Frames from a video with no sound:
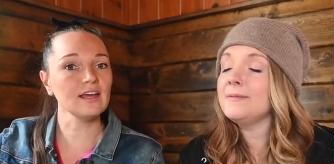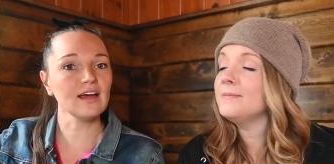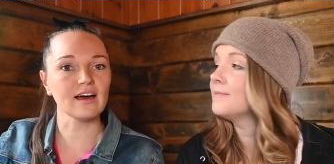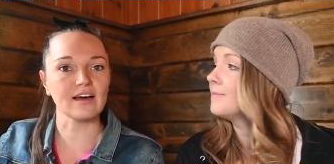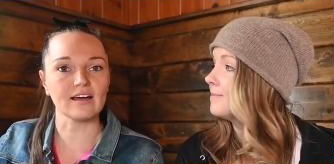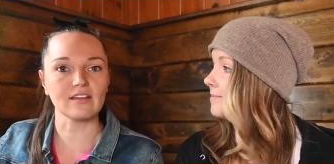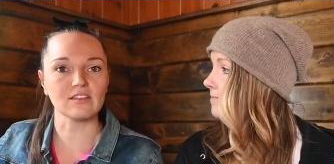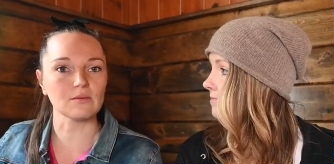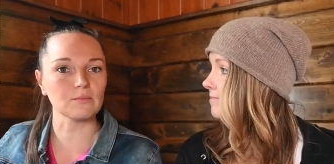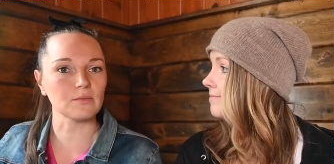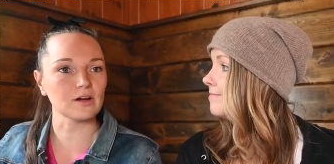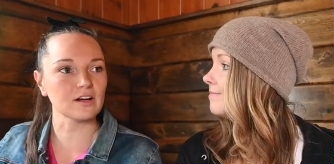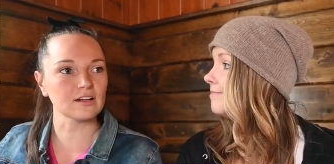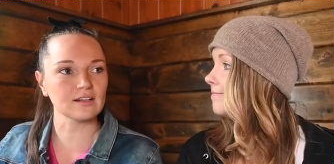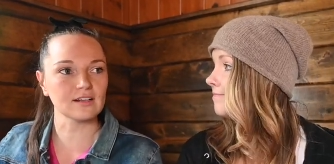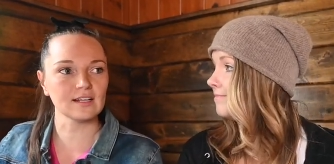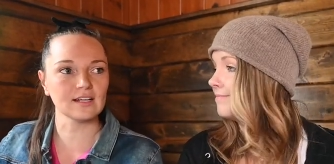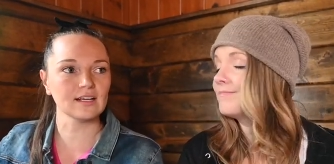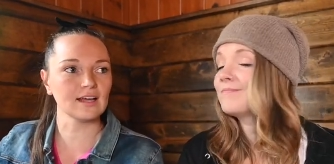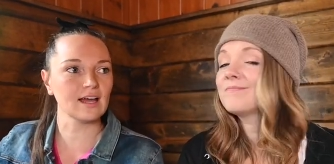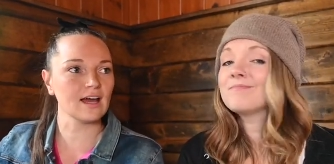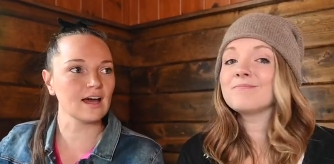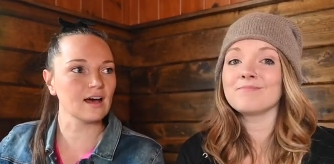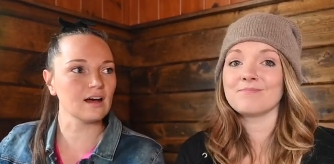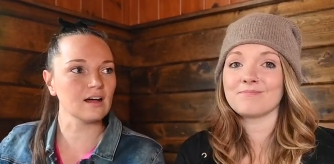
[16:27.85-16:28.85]
Speaker 1: The, yeah, the marketing
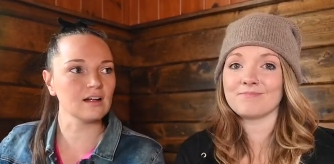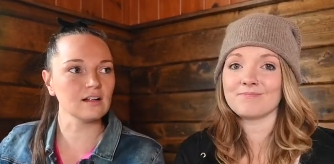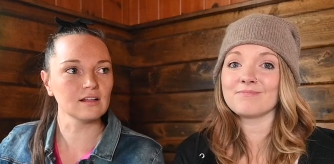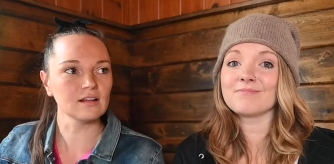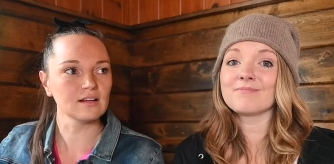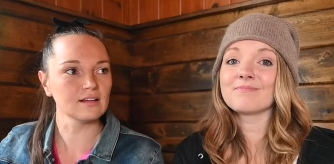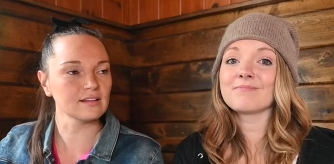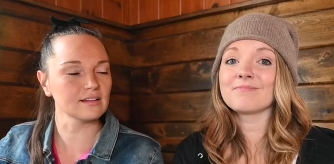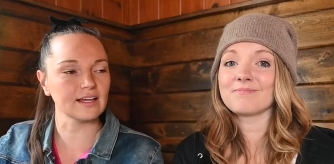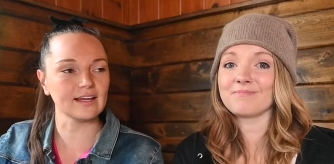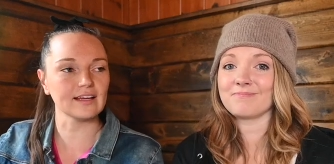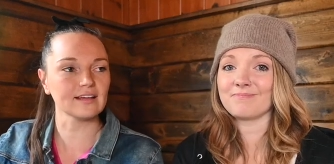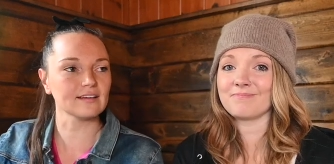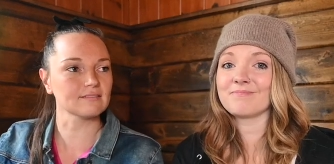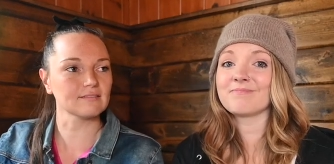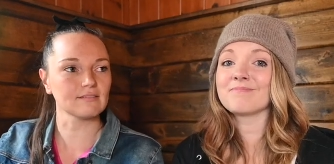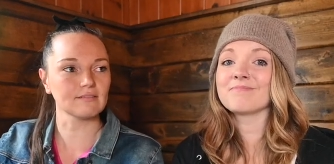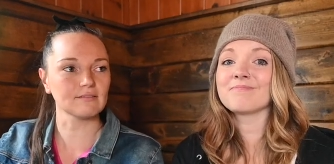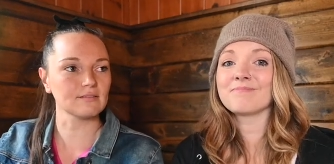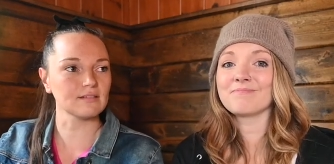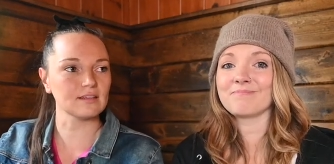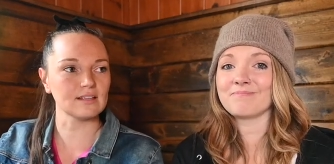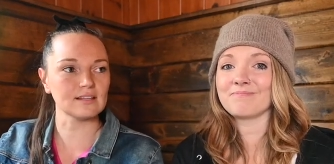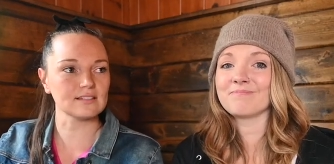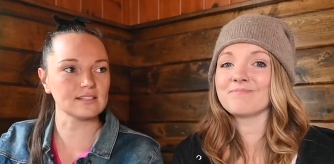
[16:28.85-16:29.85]
gal. Like
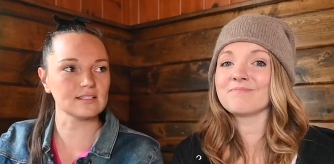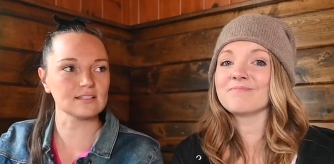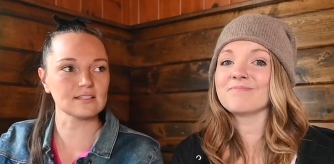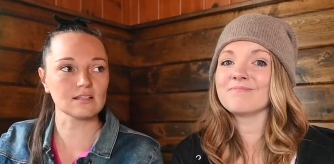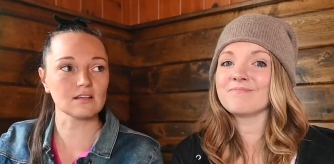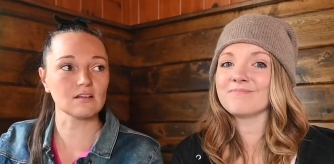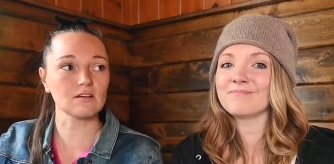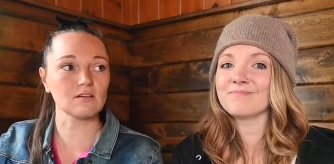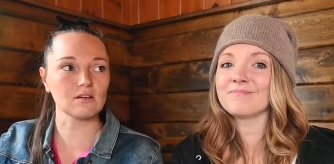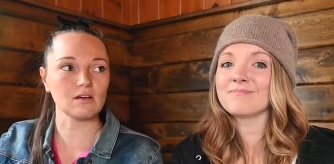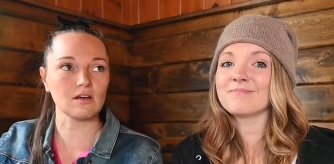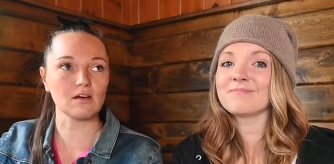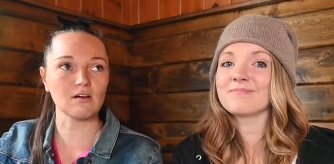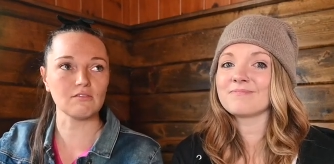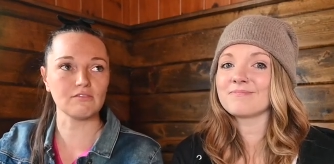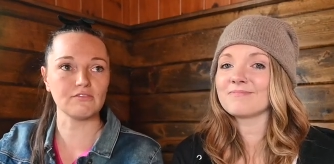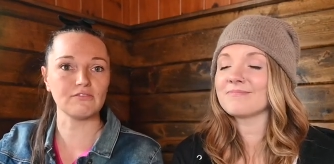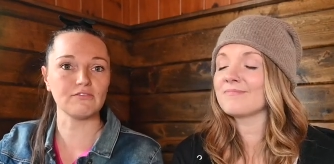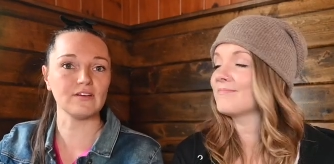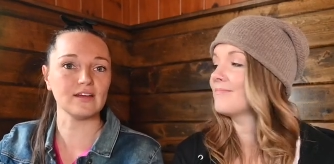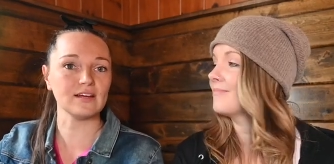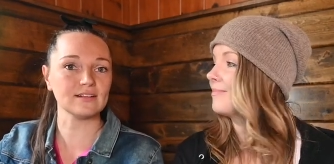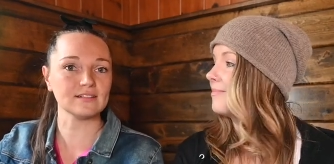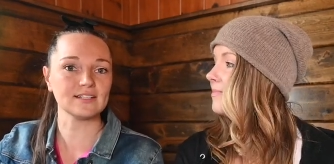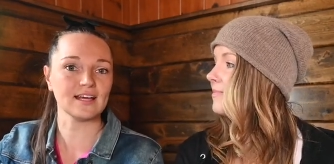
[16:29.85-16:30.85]
this is a, a
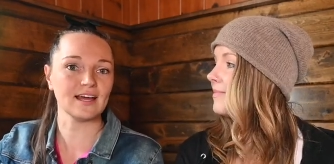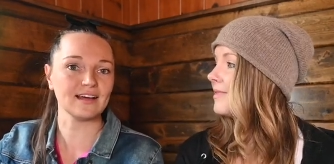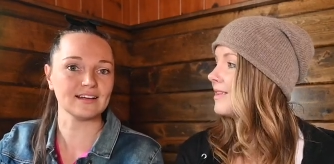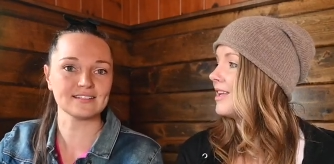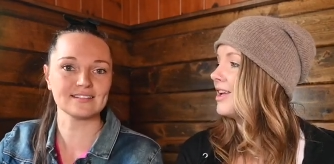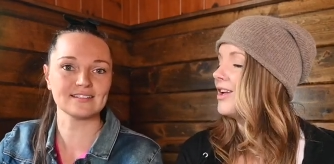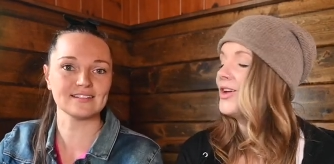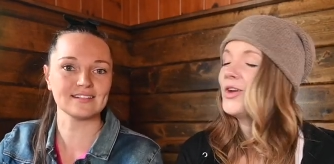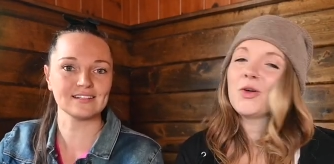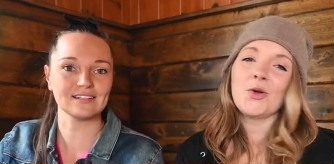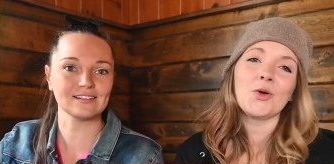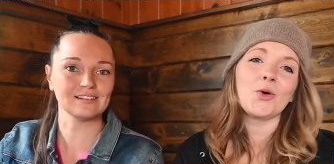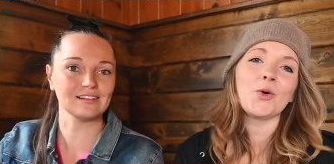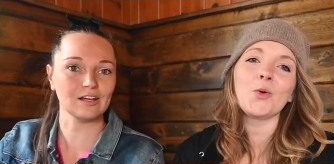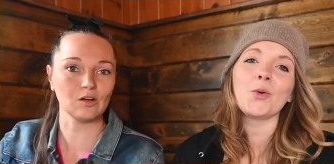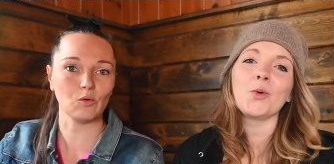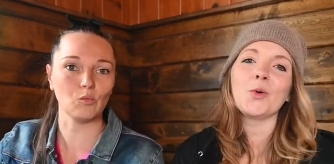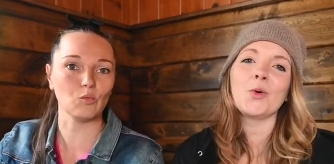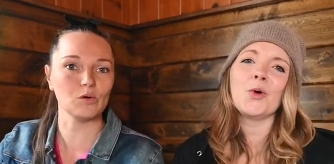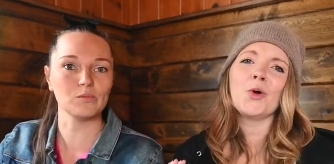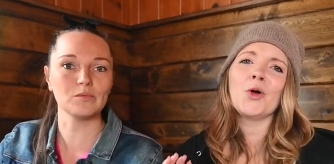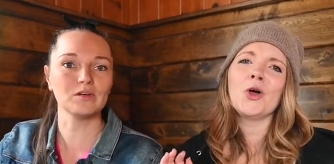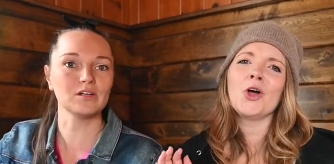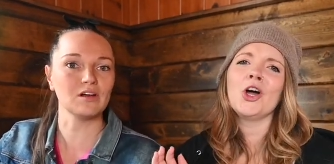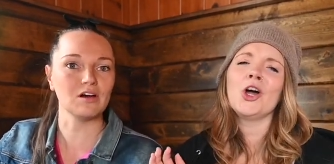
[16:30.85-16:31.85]
fantastic like
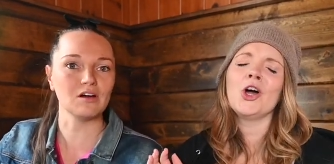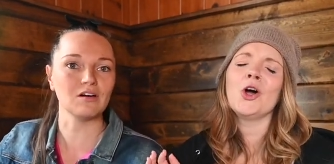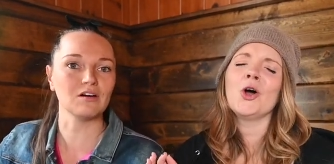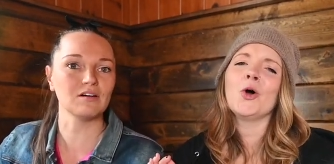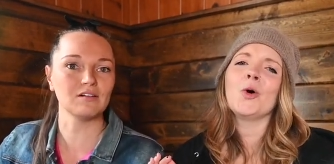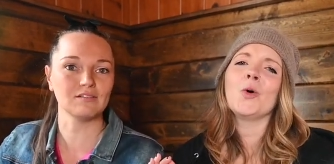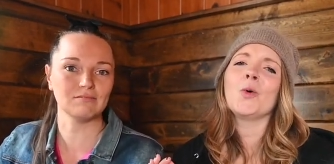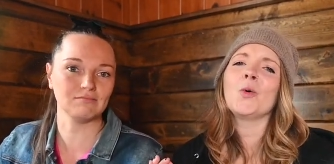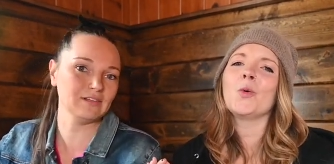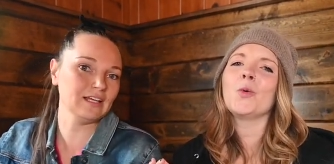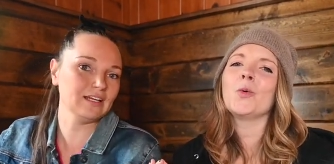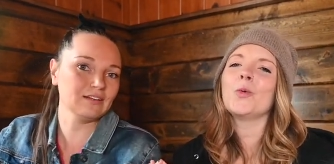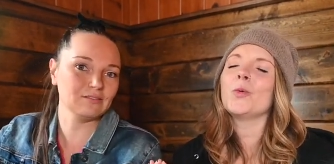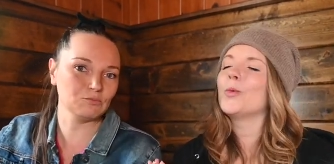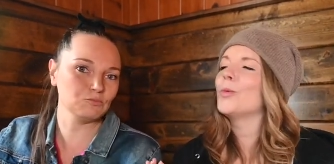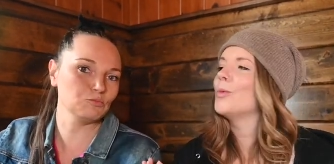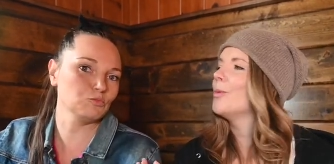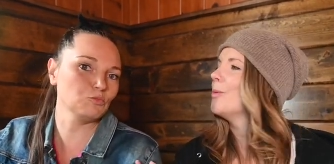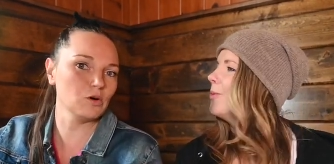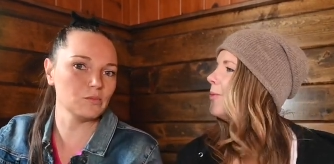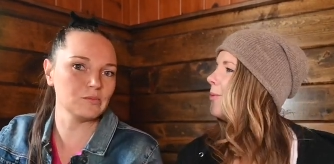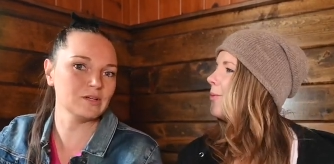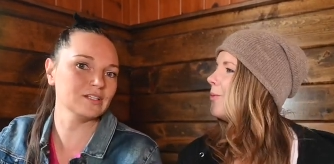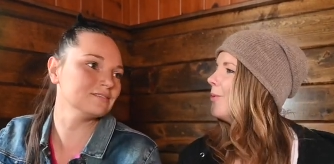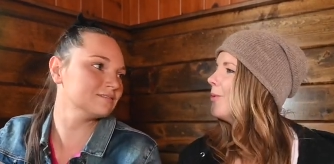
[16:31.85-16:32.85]
woman uh, like
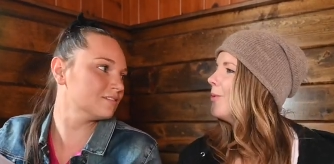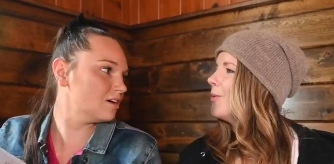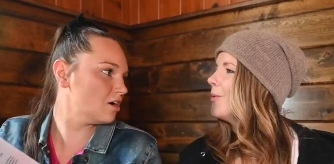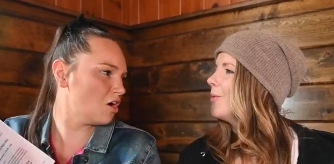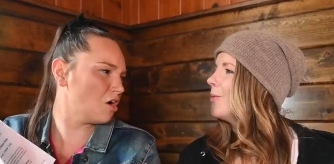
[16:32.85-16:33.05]
woman